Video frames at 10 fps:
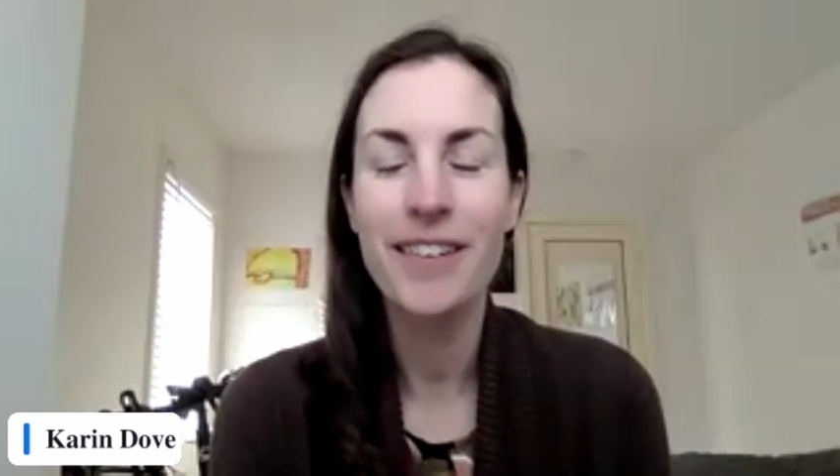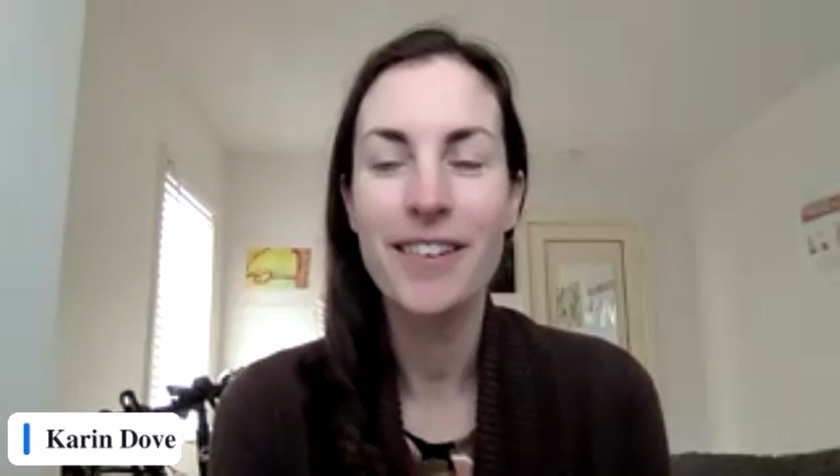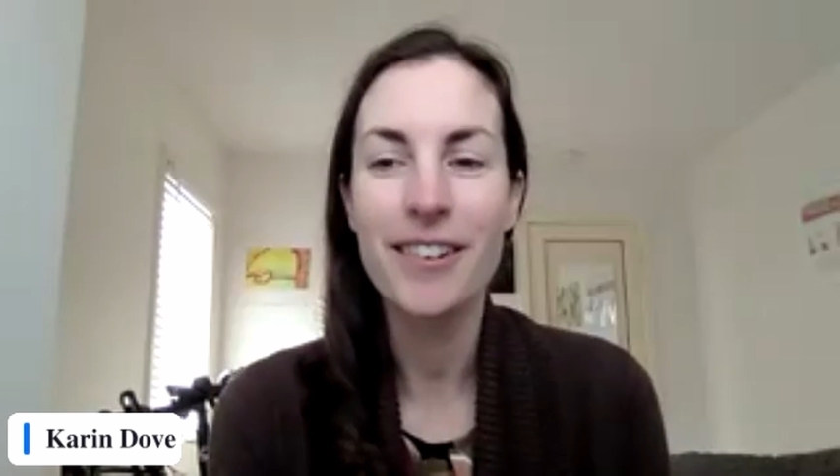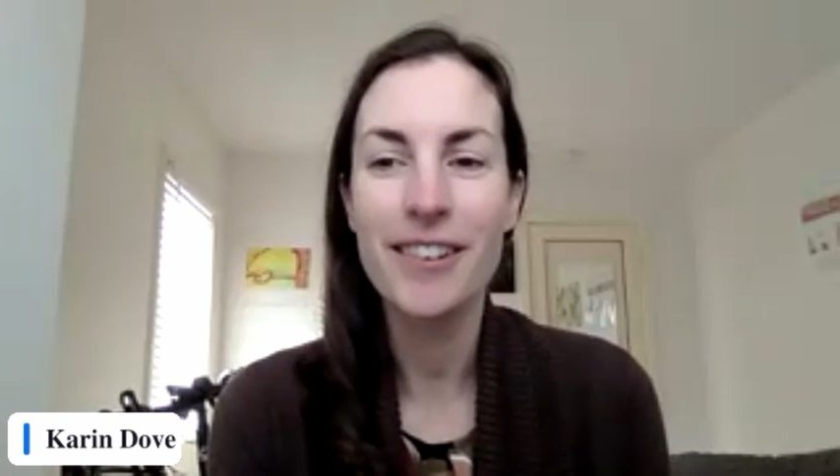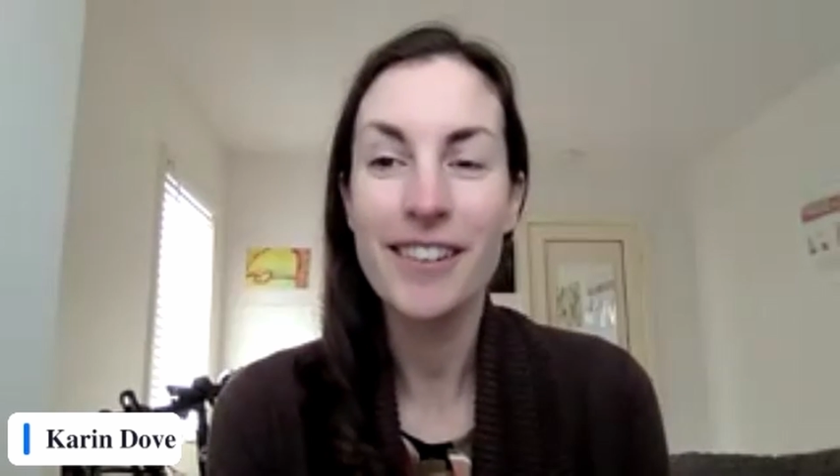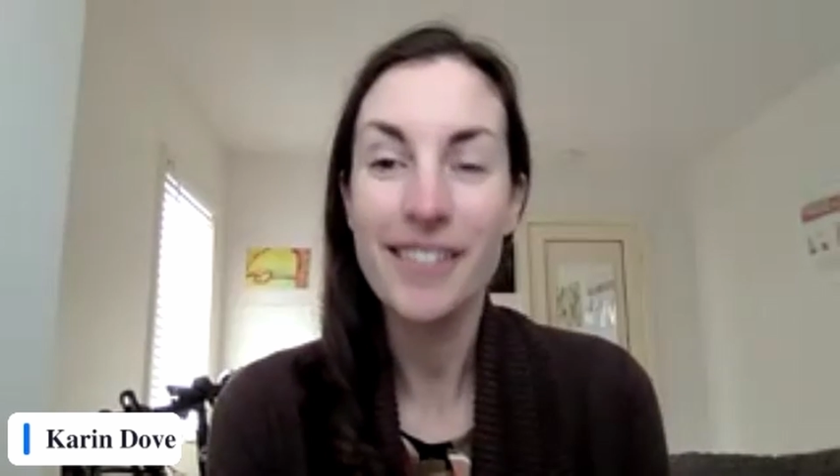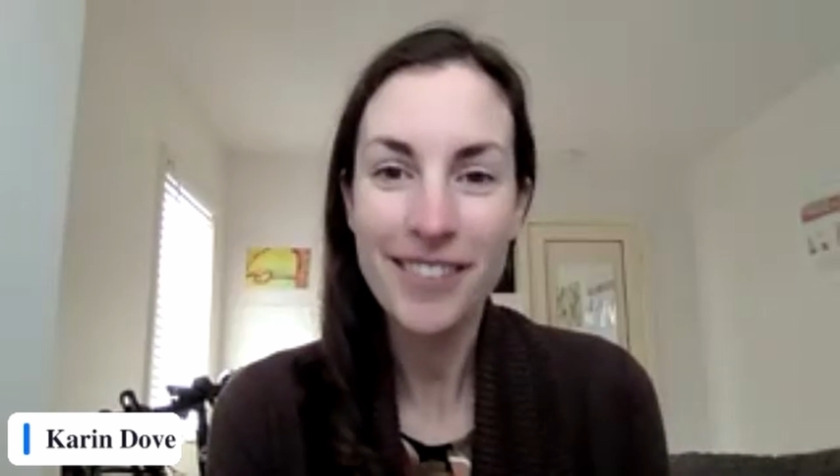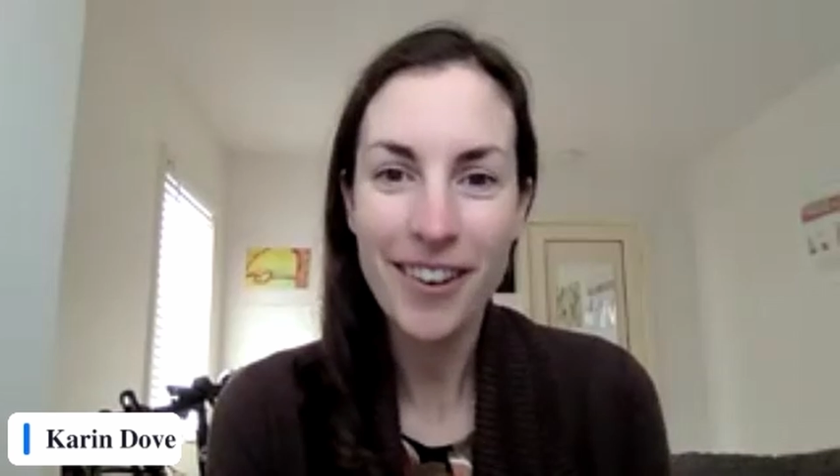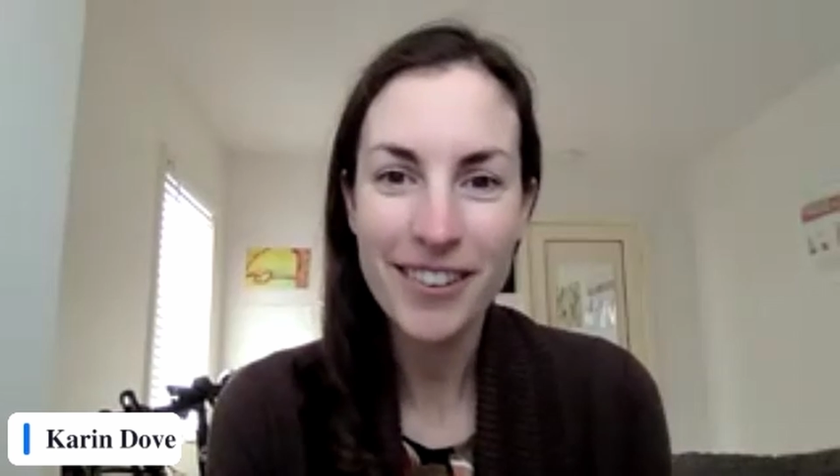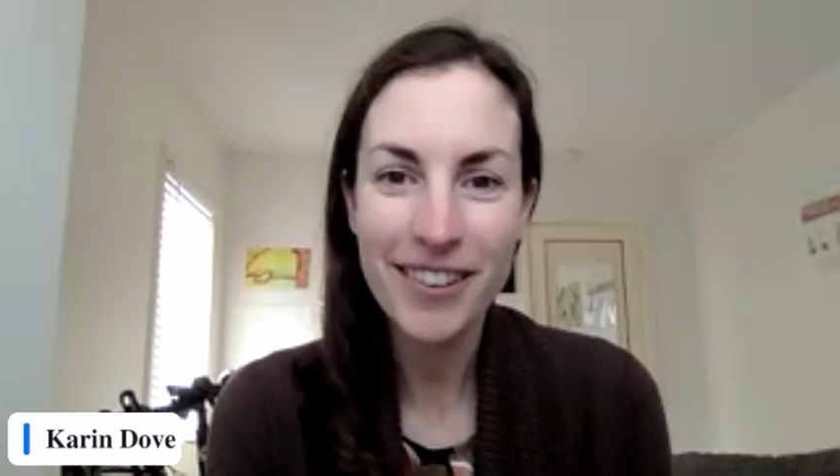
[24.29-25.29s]

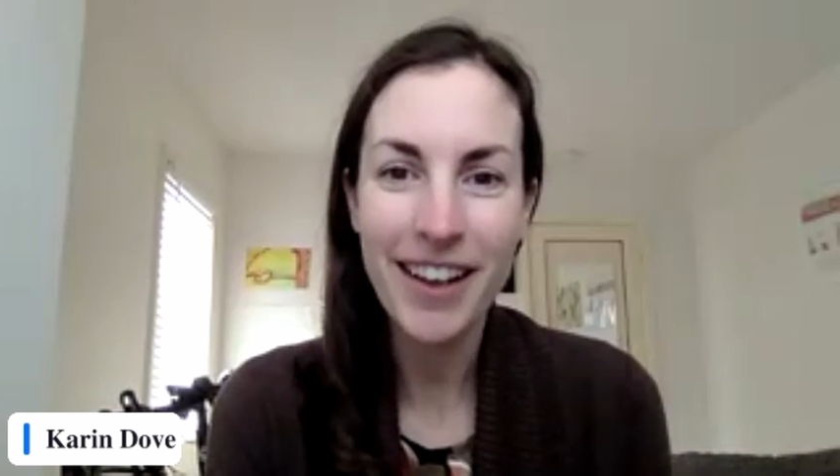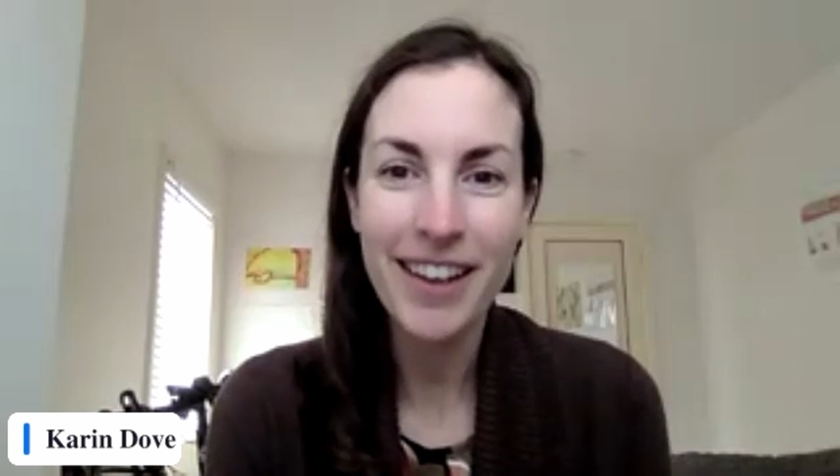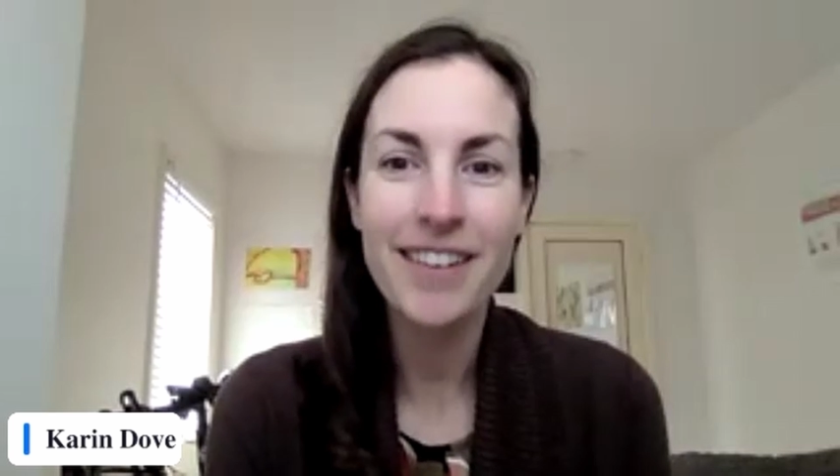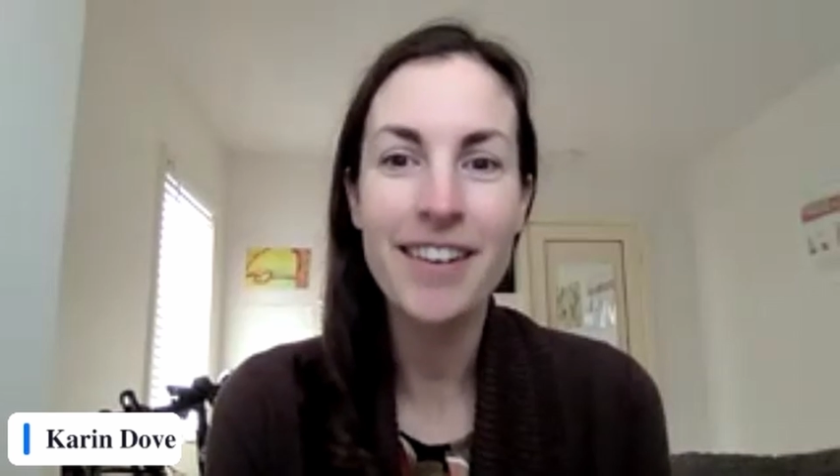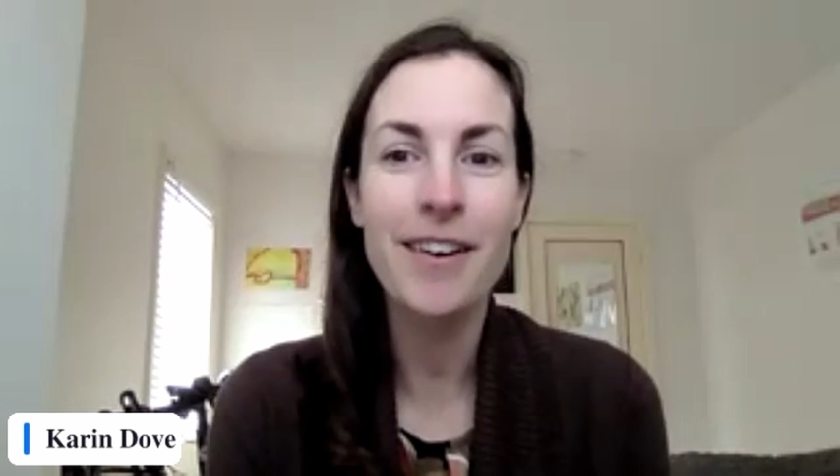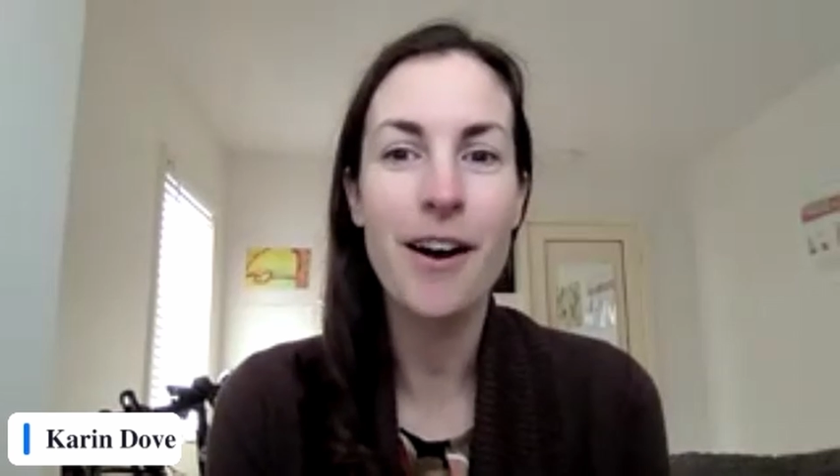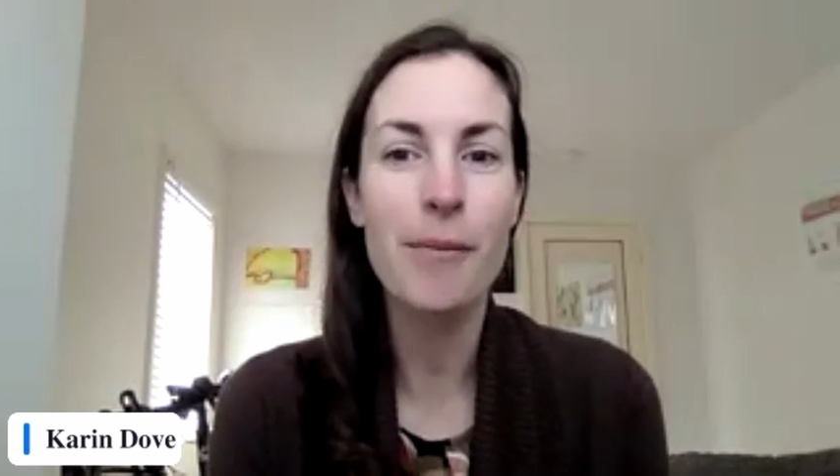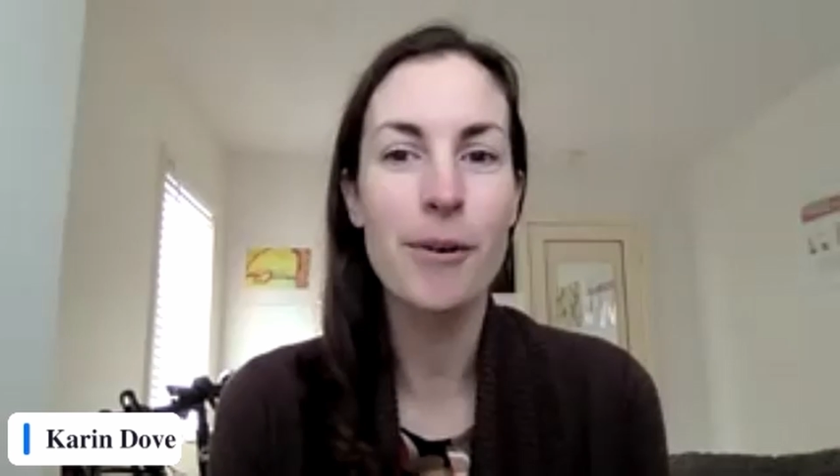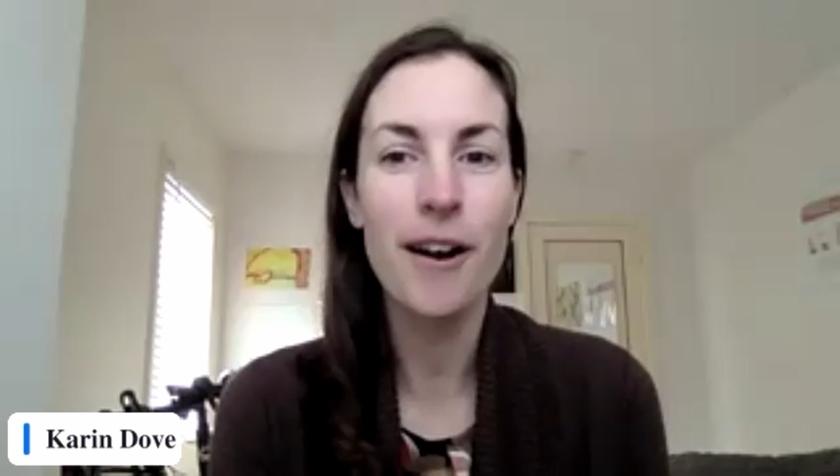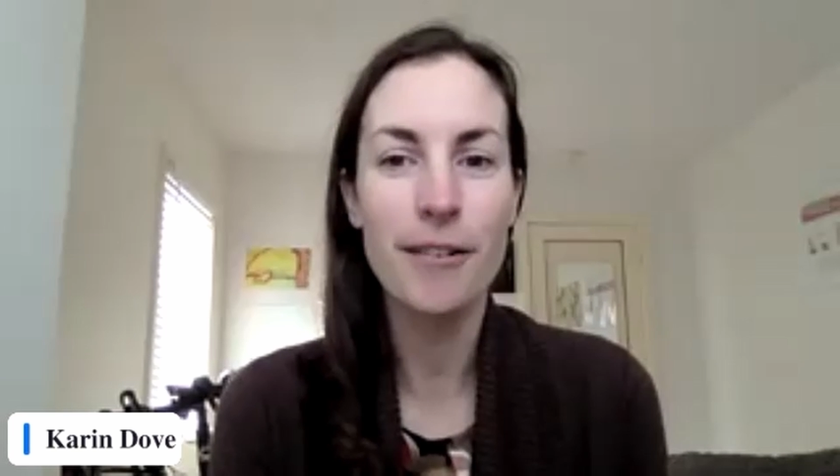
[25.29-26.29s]
Dr. Anthony
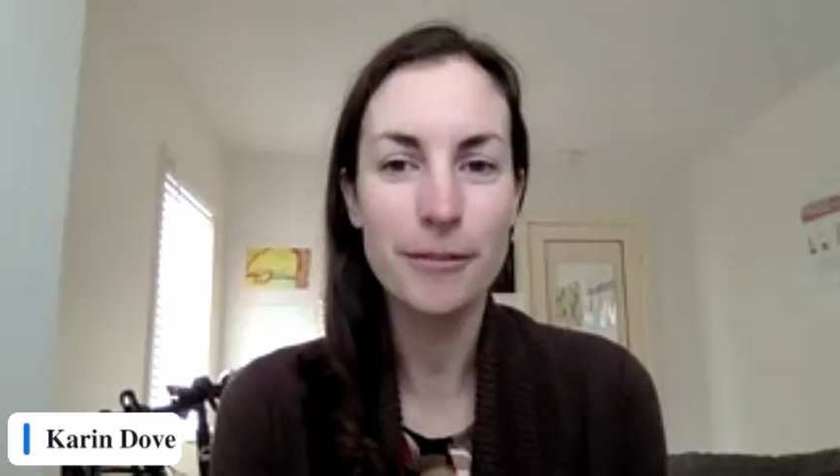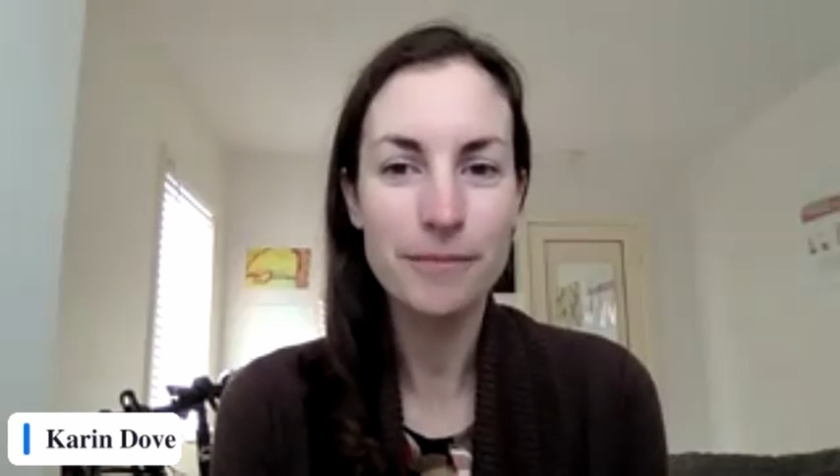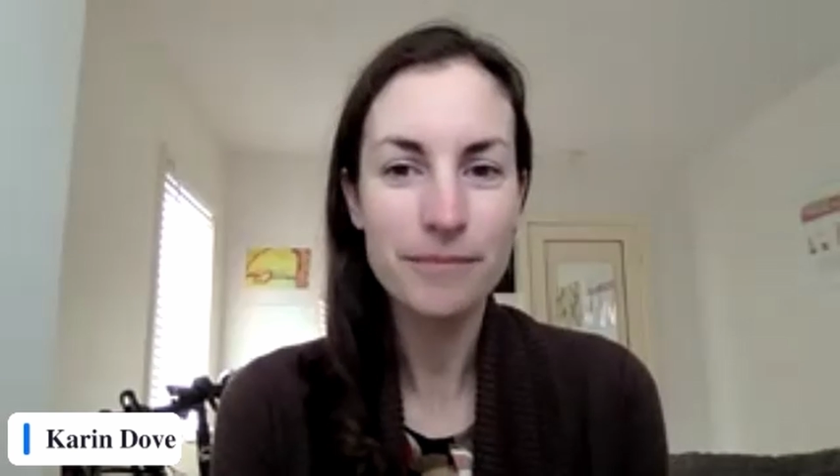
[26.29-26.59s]
Komaroff.